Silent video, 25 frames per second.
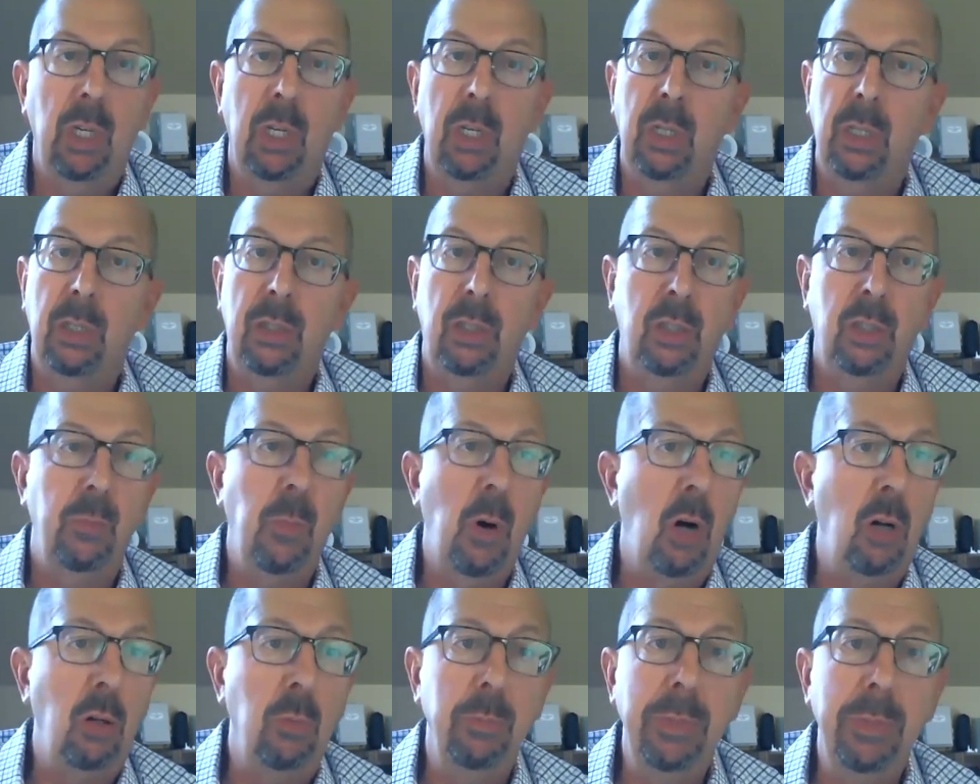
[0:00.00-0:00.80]

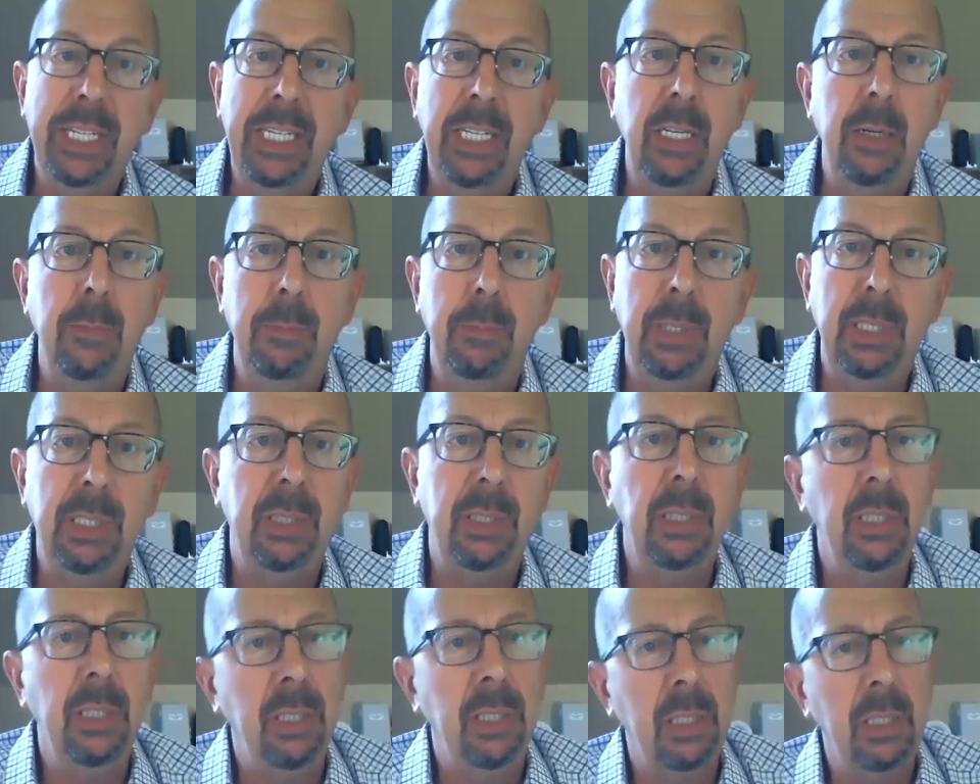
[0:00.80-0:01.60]
small, medium
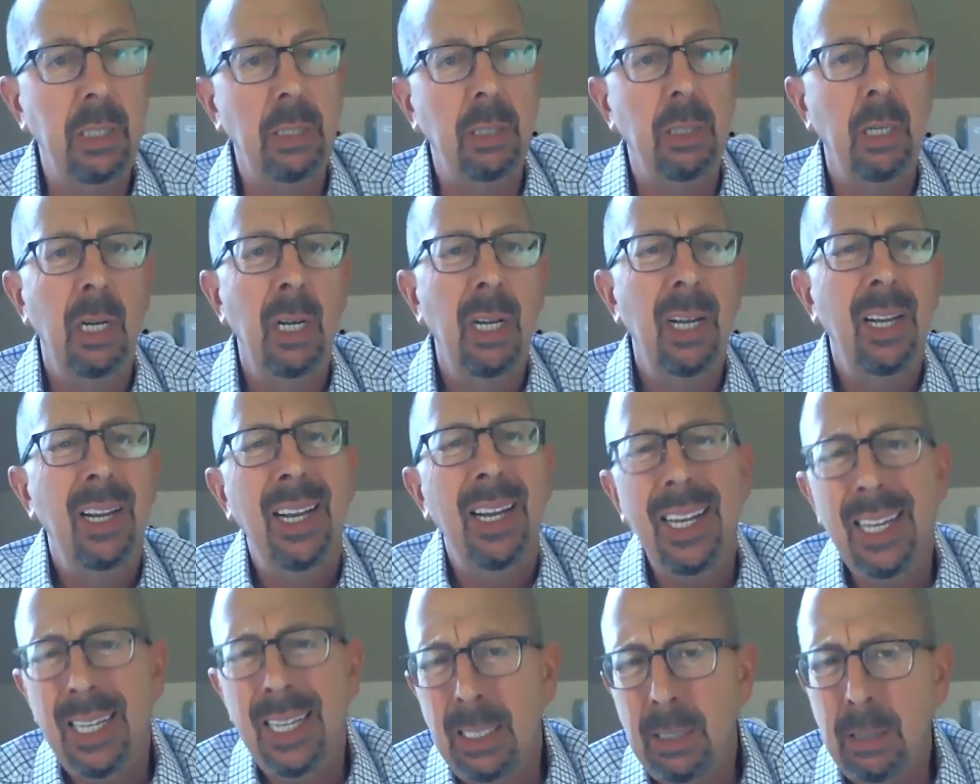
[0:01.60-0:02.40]
businesses
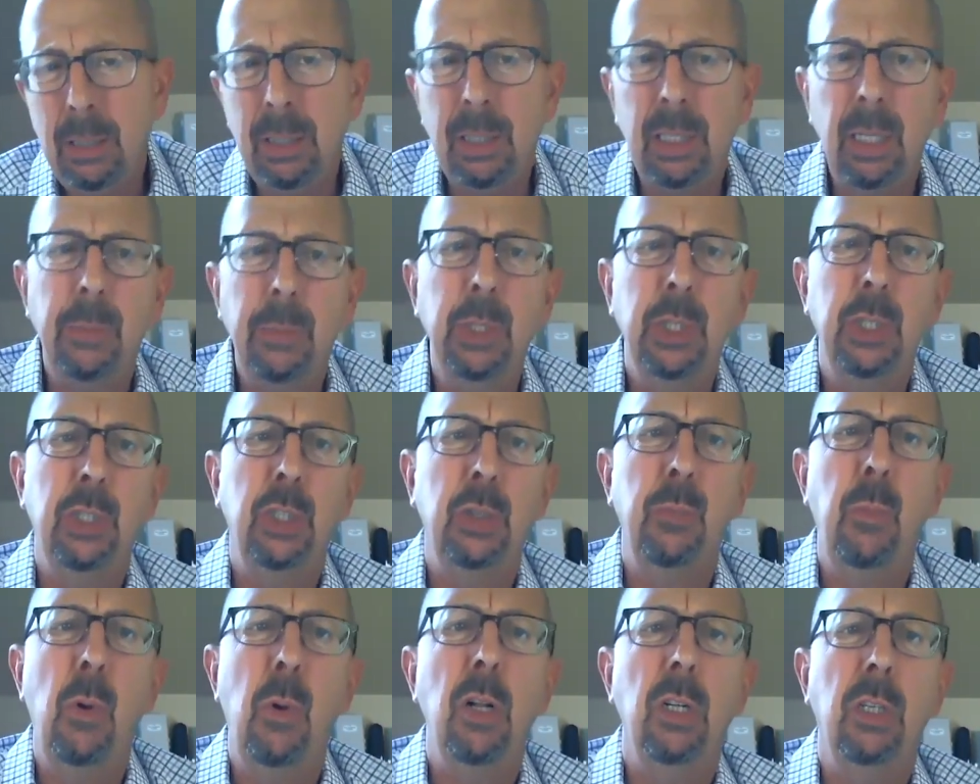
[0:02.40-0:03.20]
and some of the
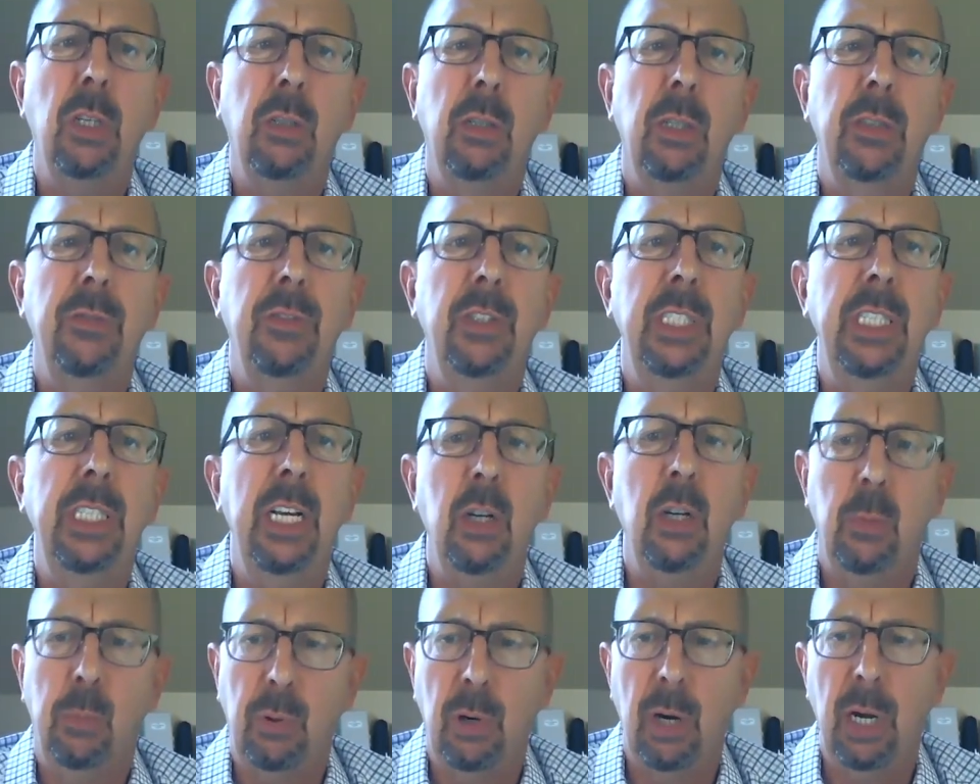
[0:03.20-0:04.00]
smaller of the
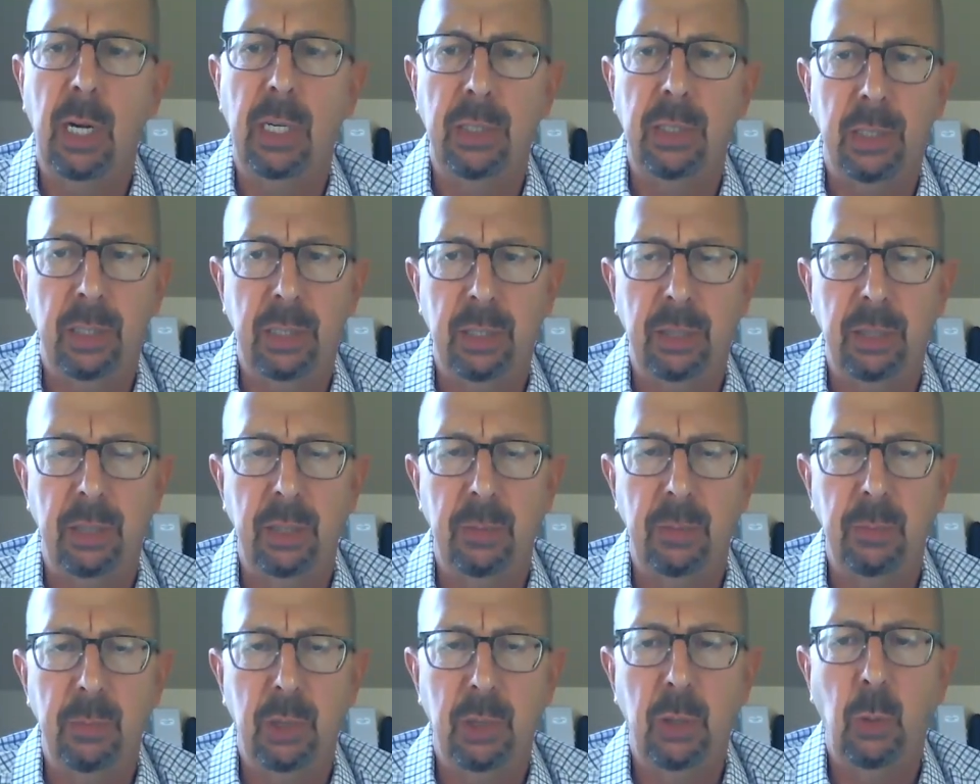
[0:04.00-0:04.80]
enterprise
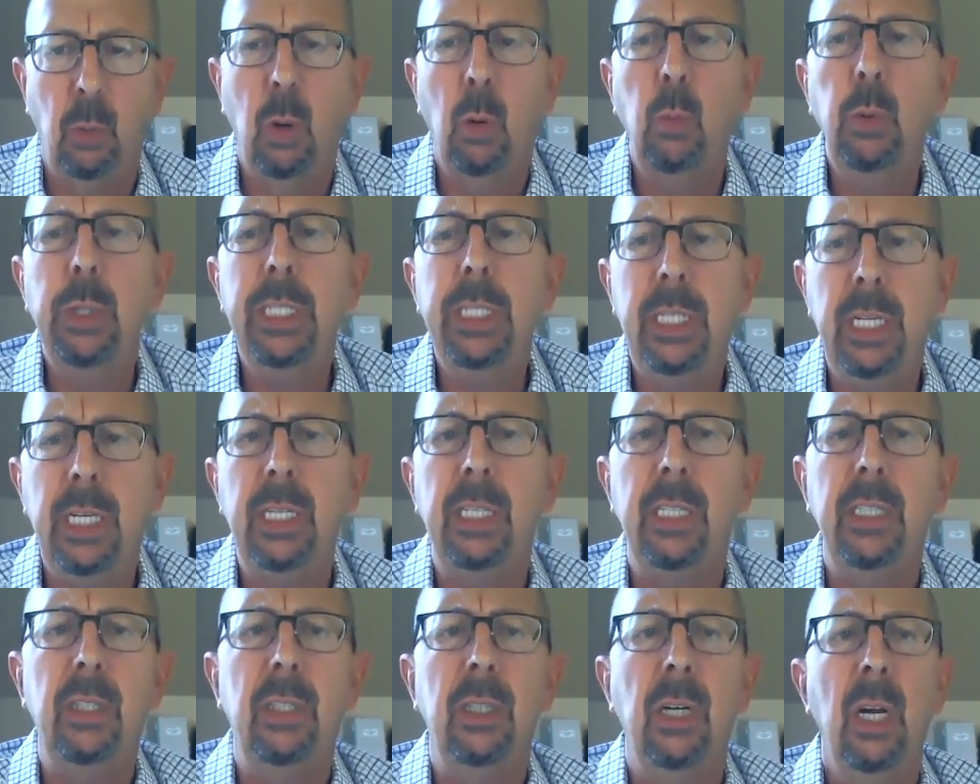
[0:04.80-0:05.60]
systems. So what we did
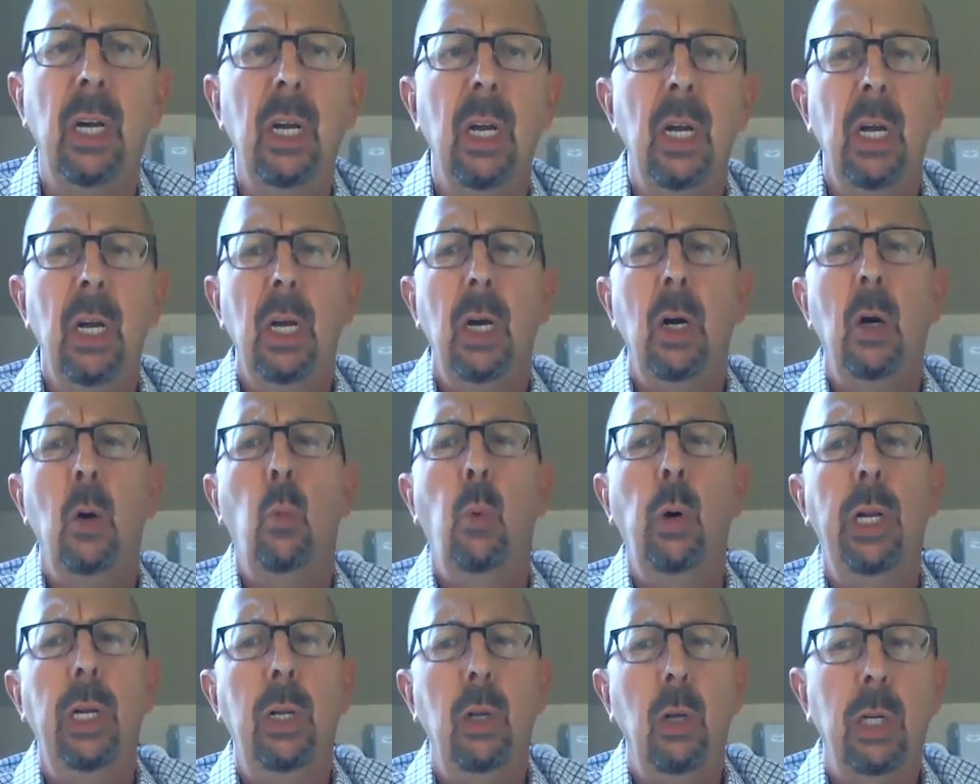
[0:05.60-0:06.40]
is
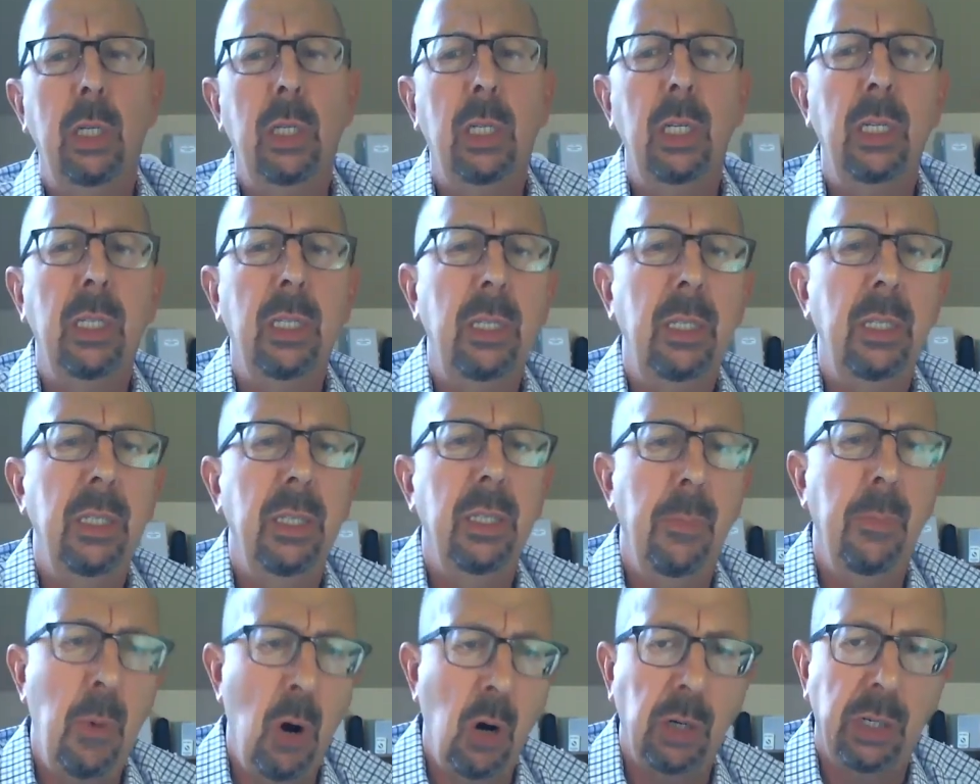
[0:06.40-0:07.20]
we looked at the
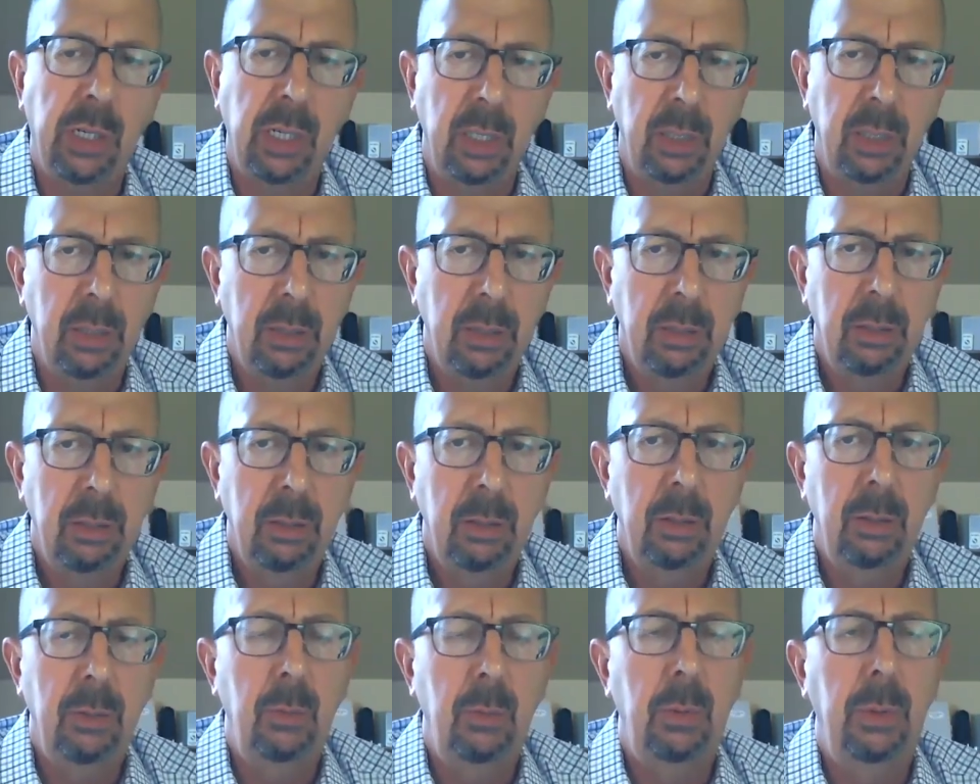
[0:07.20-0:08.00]
market.
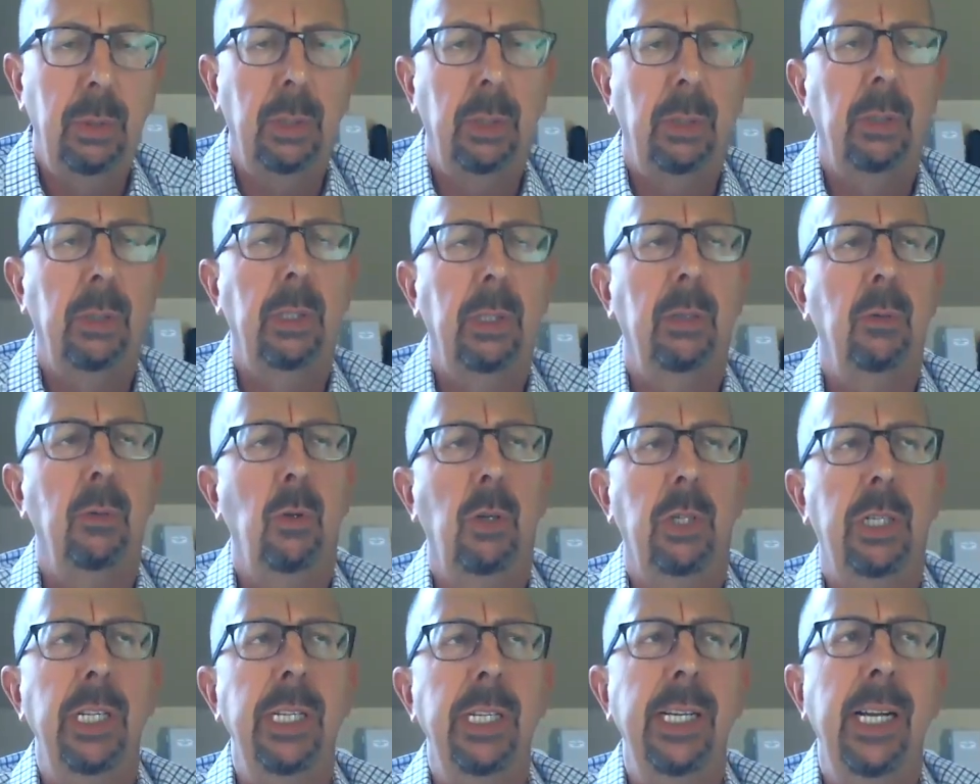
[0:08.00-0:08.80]
We're
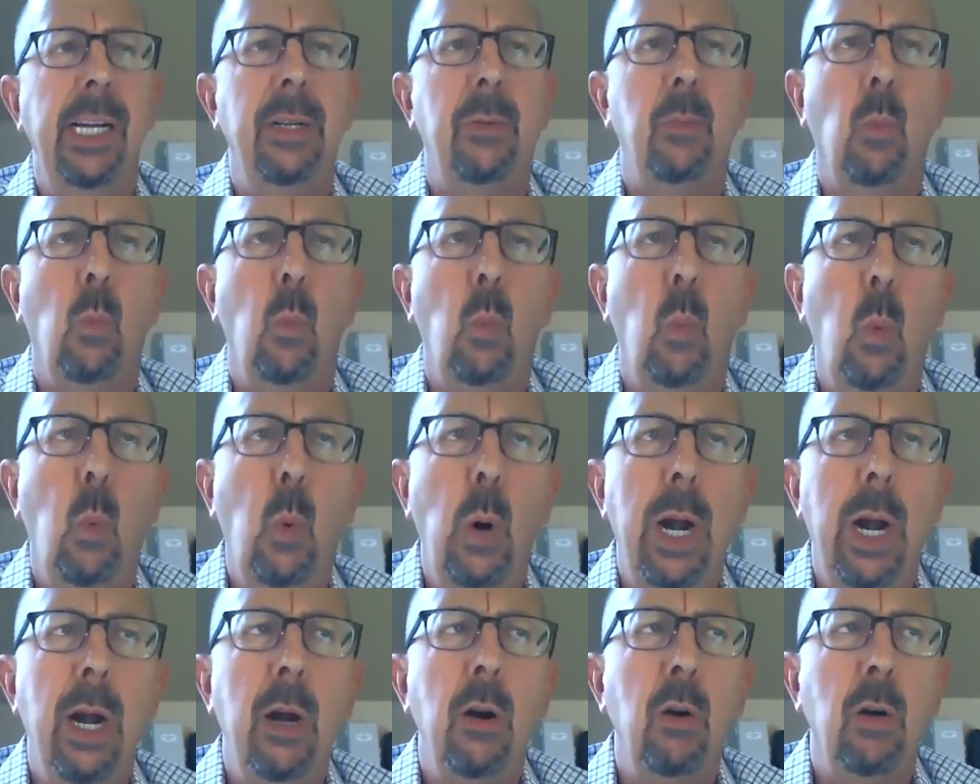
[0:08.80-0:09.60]
looking at
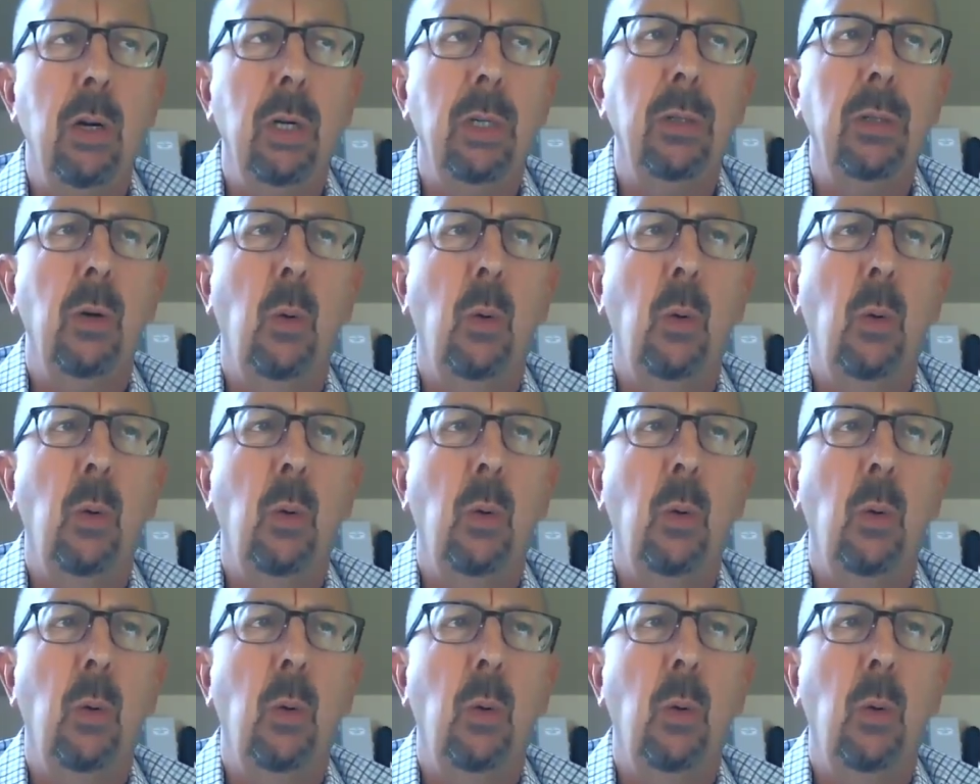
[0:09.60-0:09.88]
where